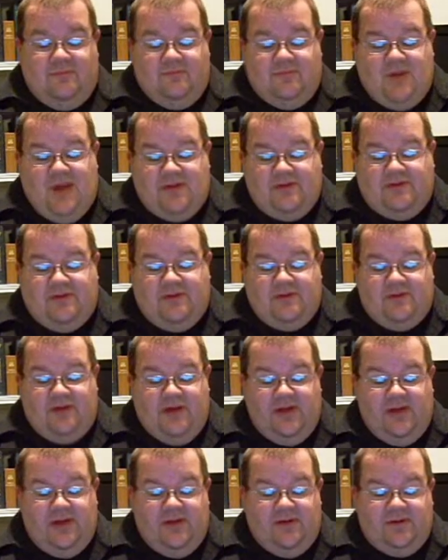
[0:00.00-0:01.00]

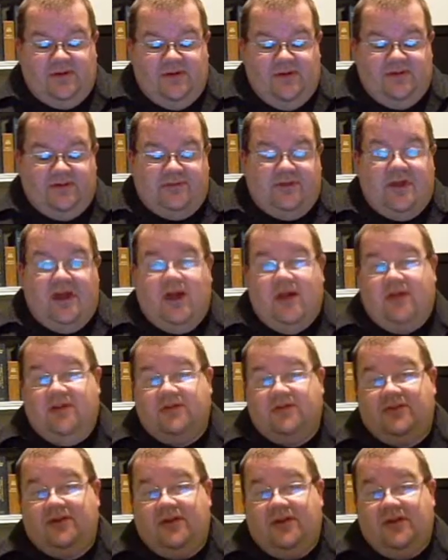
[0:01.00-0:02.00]
Basically, in this
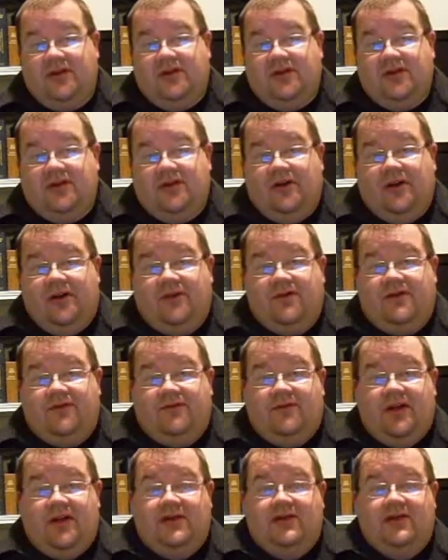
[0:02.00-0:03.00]
case,
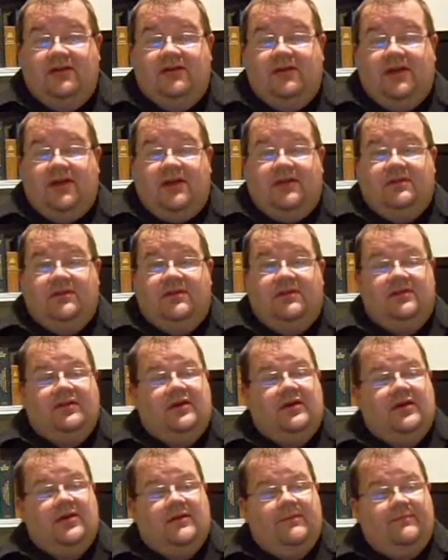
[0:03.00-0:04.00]

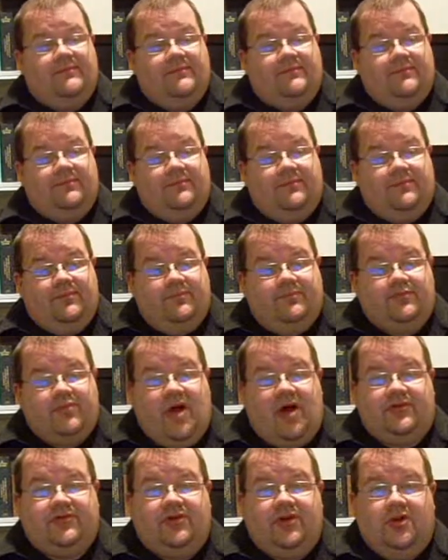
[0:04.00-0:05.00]
the
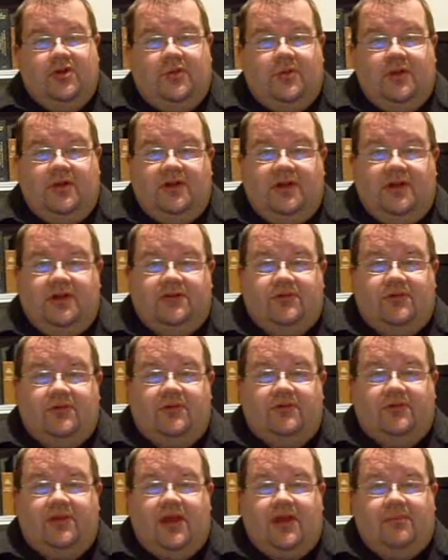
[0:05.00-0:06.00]
prosecutor wanted to
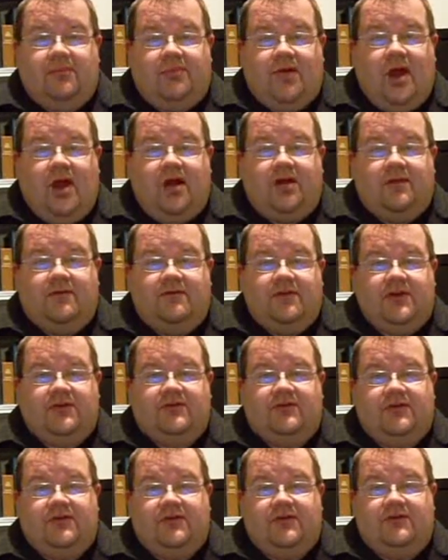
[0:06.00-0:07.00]
introduce a prior
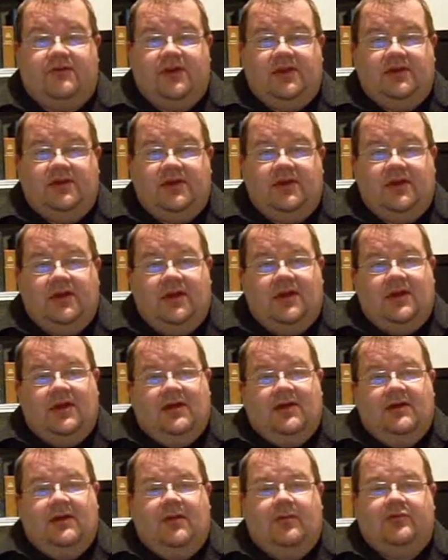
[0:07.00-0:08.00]
conviction of the defendant.
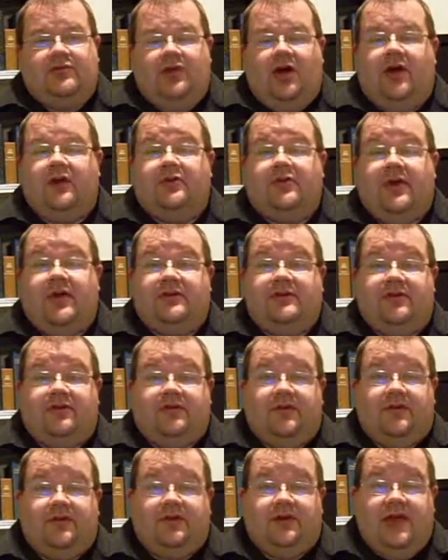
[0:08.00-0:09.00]
It was under a
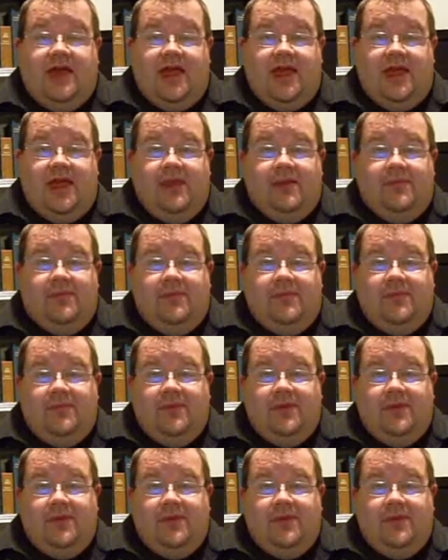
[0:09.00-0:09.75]
different name.